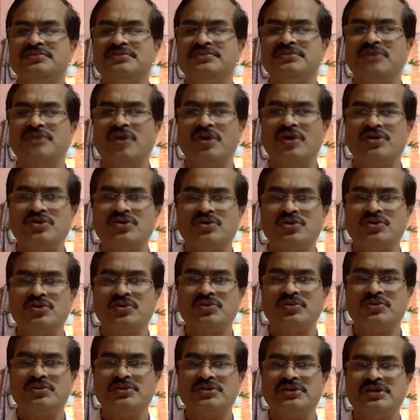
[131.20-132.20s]

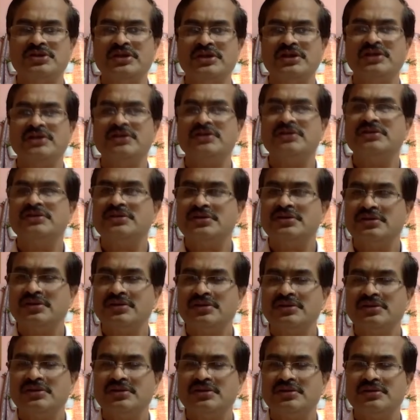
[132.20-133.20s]
also seeing the
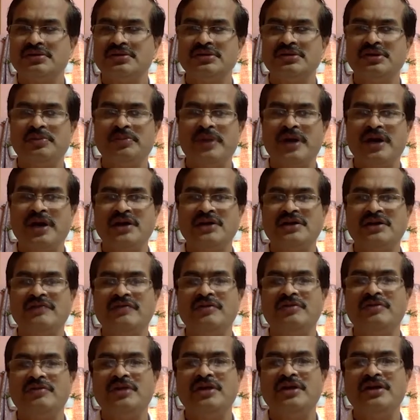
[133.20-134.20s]
path
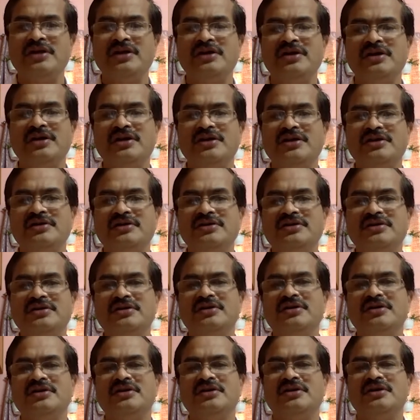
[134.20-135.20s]
availability and
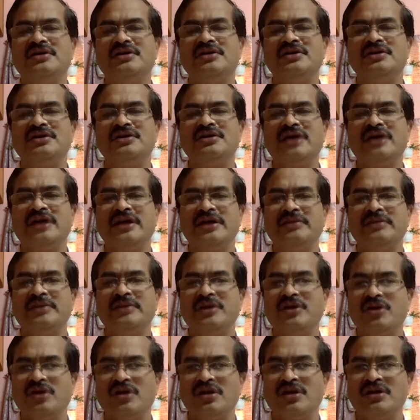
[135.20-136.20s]
the time and
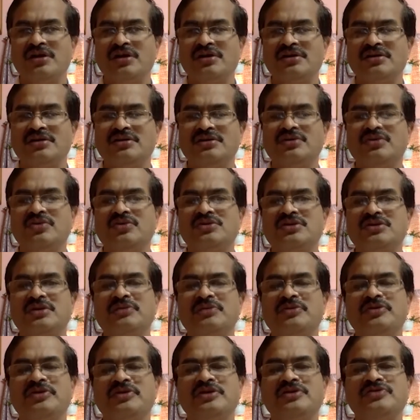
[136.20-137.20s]
all those type
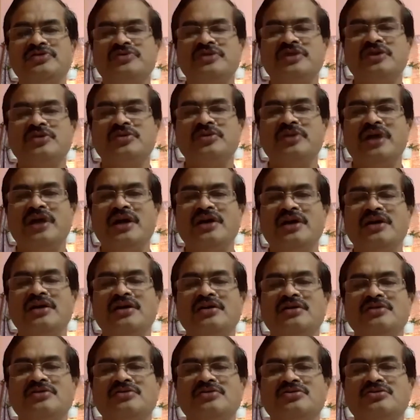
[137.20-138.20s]
of things which are to be
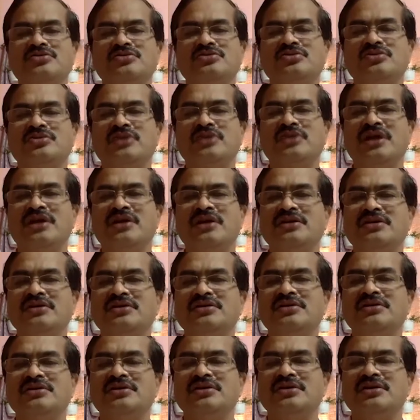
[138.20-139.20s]
handled so that
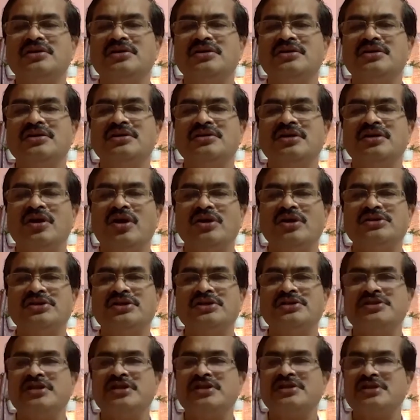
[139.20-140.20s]
the
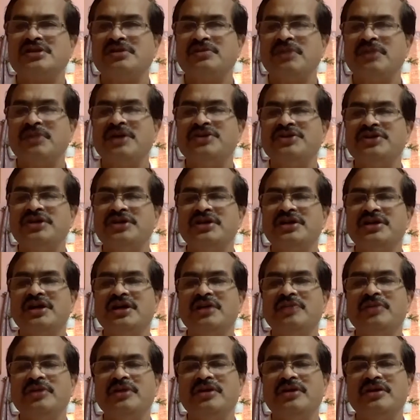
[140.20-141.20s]
logistic supply chain
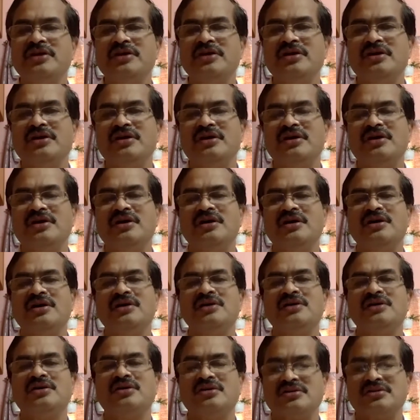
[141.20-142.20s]
can
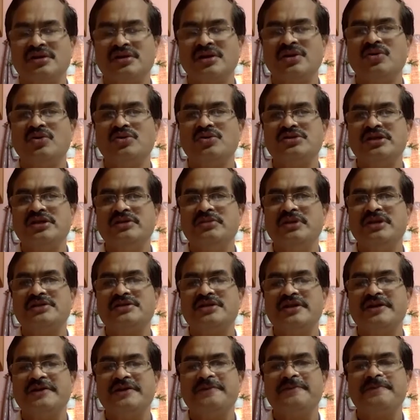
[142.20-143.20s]
go
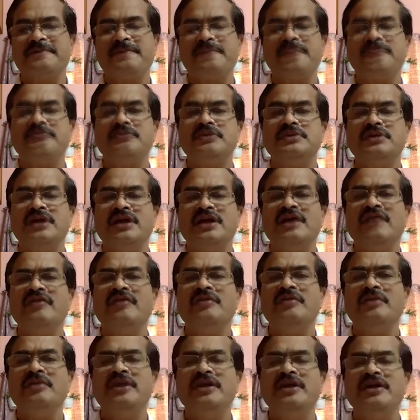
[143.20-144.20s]
seamlessly. Data
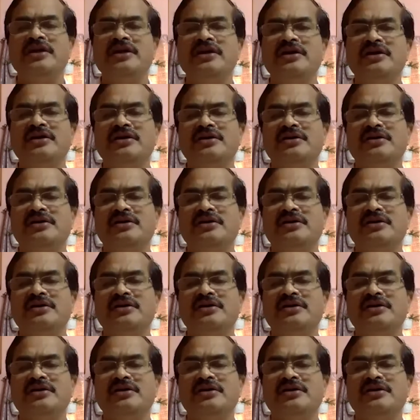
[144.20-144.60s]
availability,